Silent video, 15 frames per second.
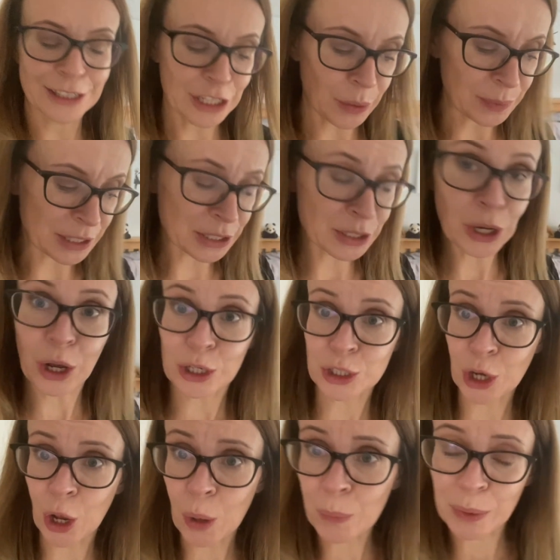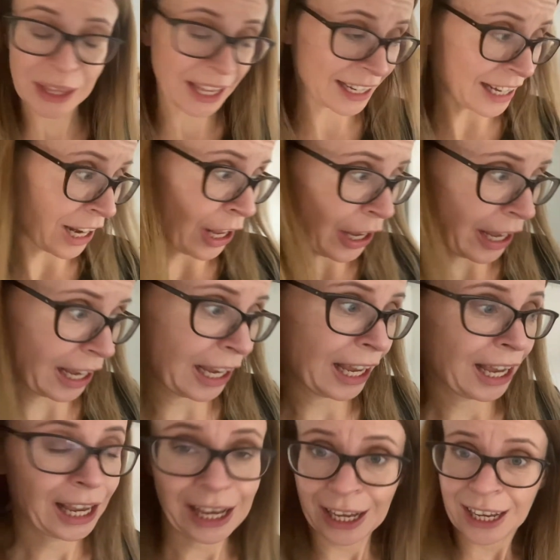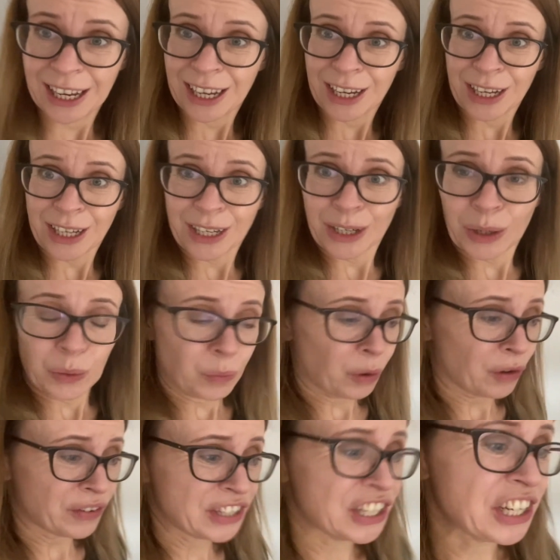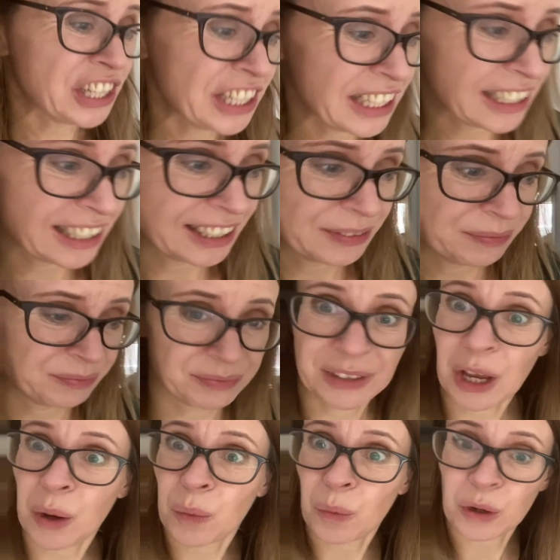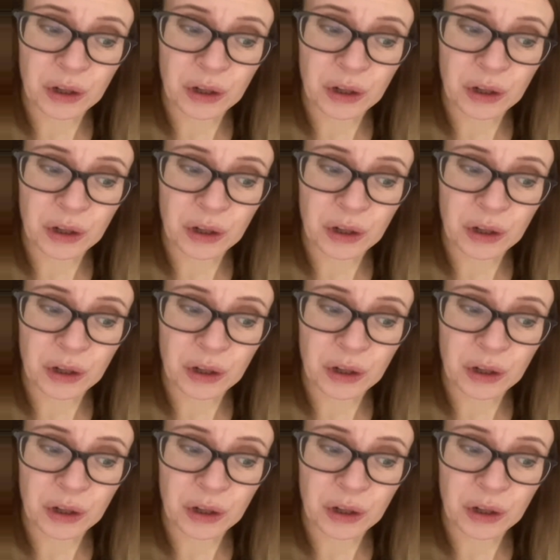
know when you start a job and then you're like, what have I done? One of